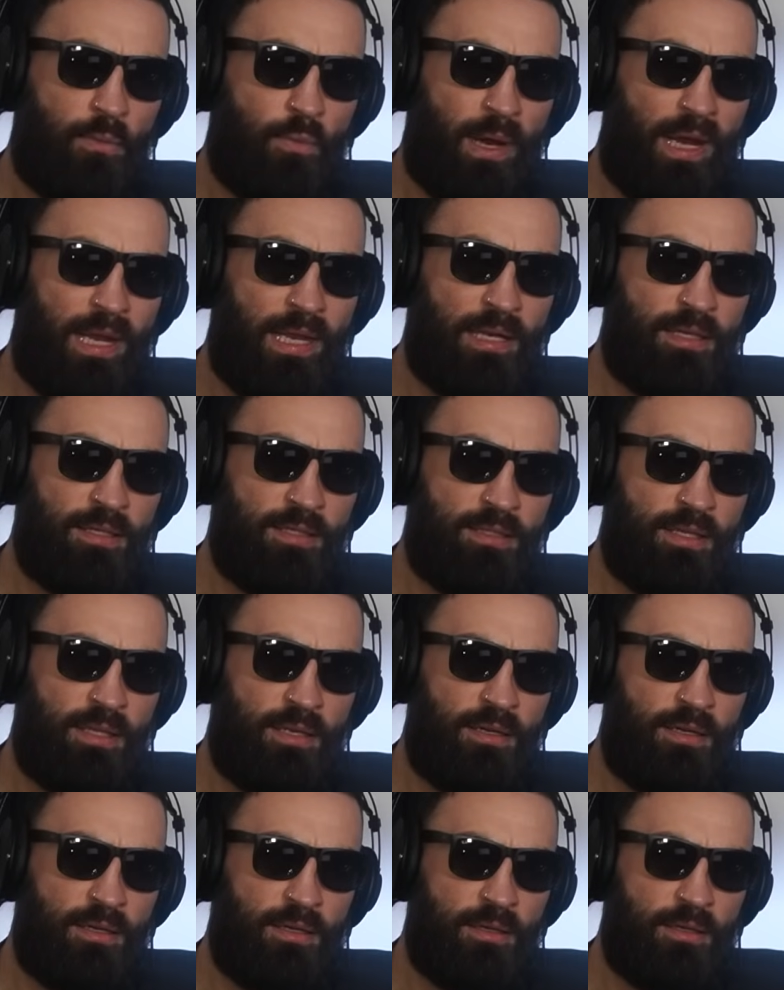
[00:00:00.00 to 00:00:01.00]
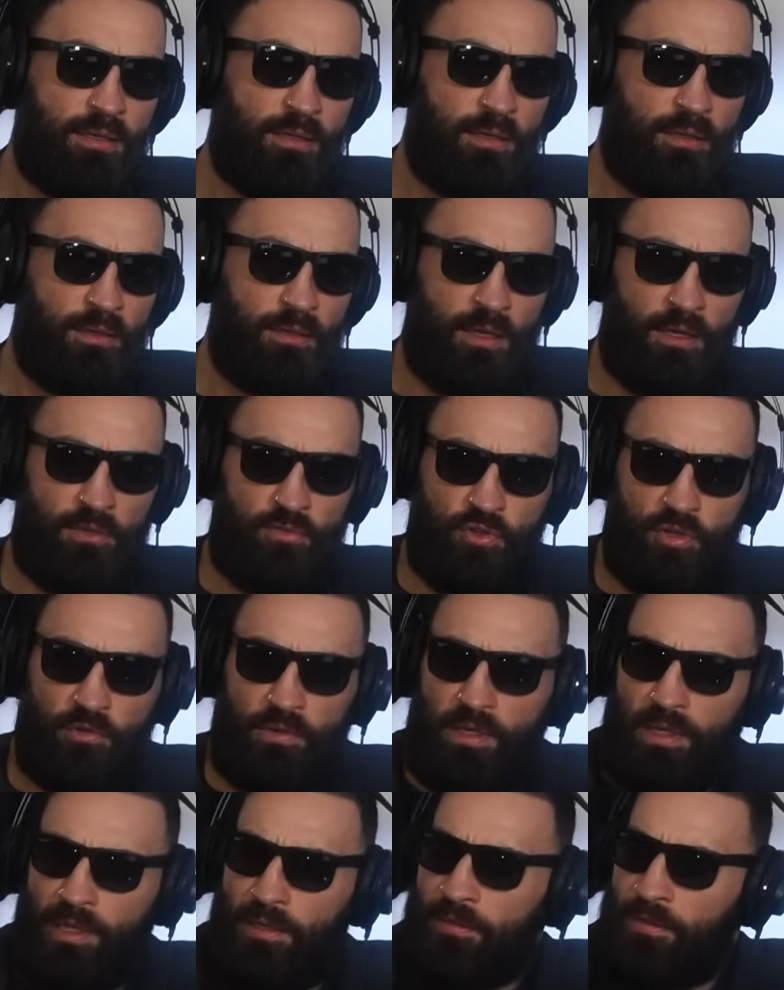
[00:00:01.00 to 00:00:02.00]
when is the
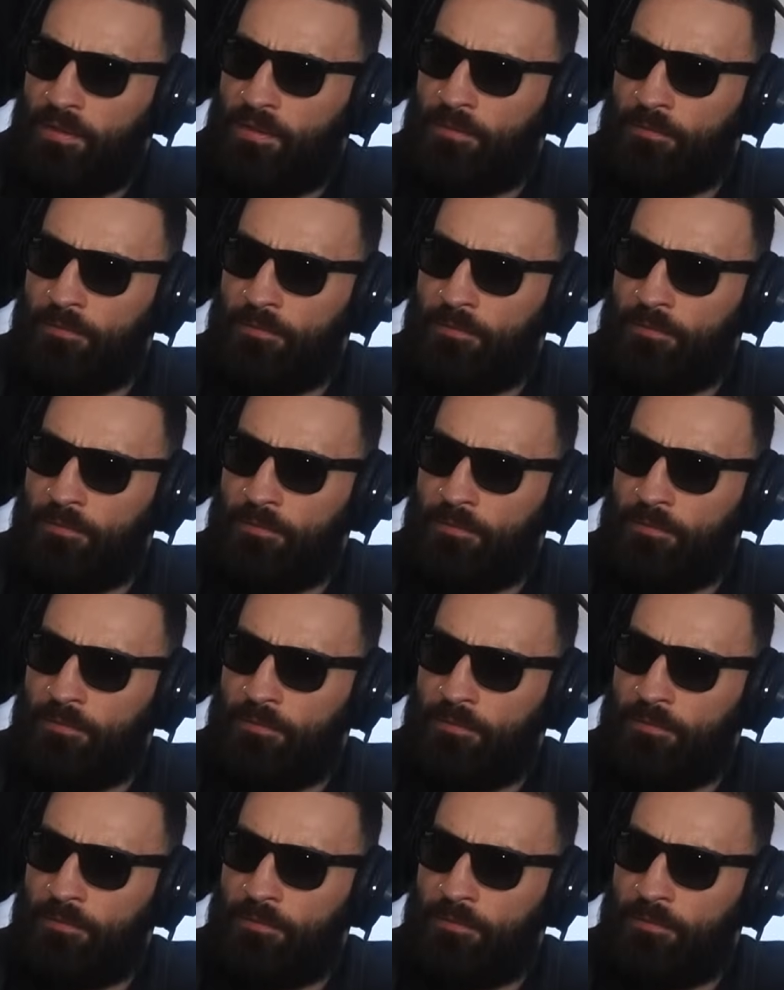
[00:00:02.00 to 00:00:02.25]
Australia card?